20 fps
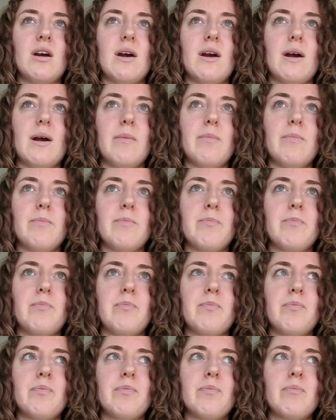Um,
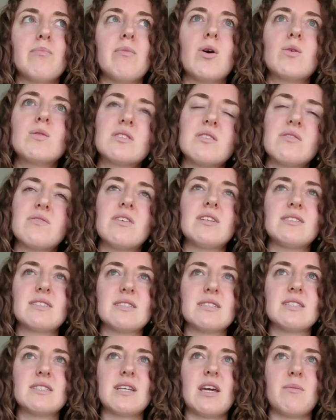most of it is
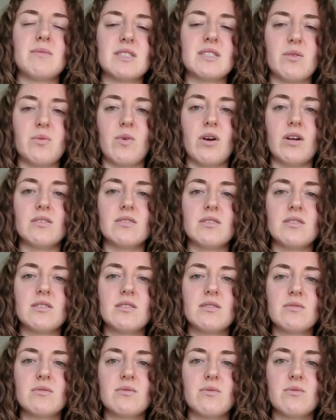the same as it
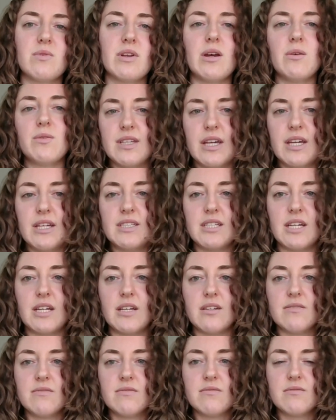was when I was
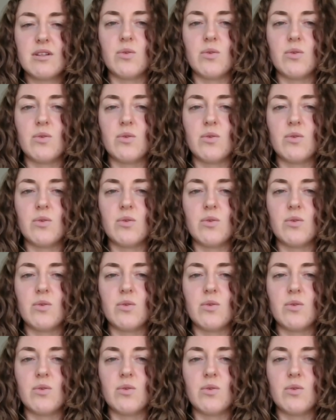18.